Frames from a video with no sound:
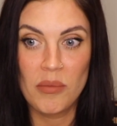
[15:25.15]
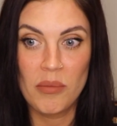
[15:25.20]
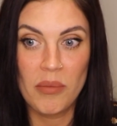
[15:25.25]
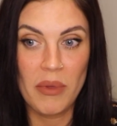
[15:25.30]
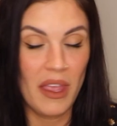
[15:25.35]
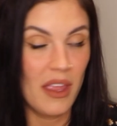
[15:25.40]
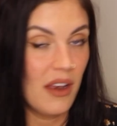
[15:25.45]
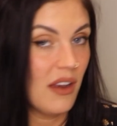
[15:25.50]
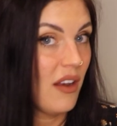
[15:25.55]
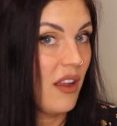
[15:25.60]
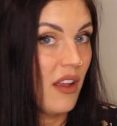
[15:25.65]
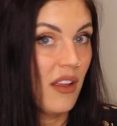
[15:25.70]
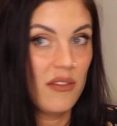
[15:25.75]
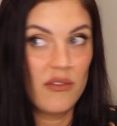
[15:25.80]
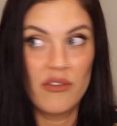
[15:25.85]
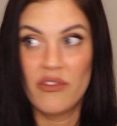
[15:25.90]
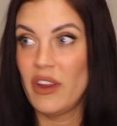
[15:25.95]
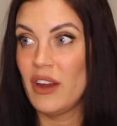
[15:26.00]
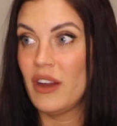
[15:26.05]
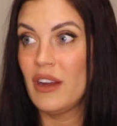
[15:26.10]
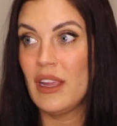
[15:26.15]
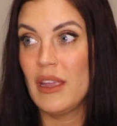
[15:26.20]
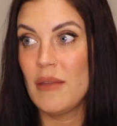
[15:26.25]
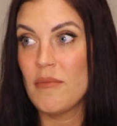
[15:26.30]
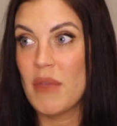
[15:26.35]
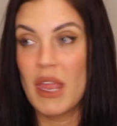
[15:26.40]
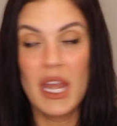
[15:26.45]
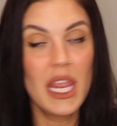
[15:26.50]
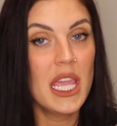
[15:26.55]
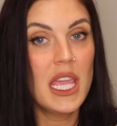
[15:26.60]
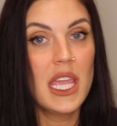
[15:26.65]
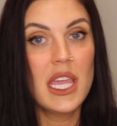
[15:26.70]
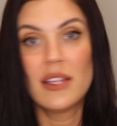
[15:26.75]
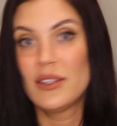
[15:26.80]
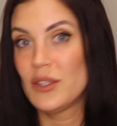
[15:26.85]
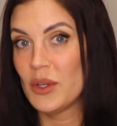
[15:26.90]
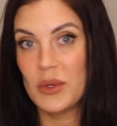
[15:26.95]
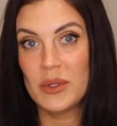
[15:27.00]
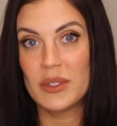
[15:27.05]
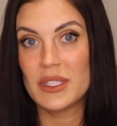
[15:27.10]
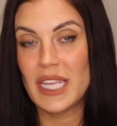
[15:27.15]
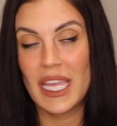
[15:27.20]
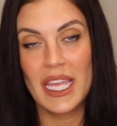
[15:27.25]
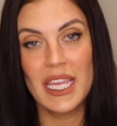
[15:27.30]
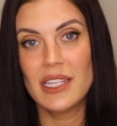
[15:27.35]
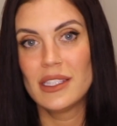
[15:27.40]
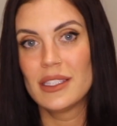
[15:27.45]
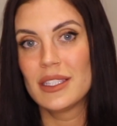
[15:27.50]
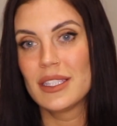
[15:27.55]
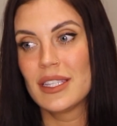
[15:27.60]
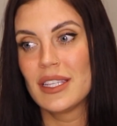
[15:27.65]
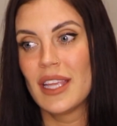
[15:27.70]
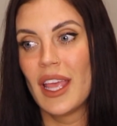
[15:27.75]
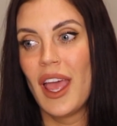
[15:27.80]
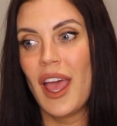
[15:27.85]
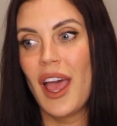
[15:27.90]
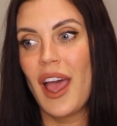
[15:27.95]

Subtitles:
been on very many adult dates,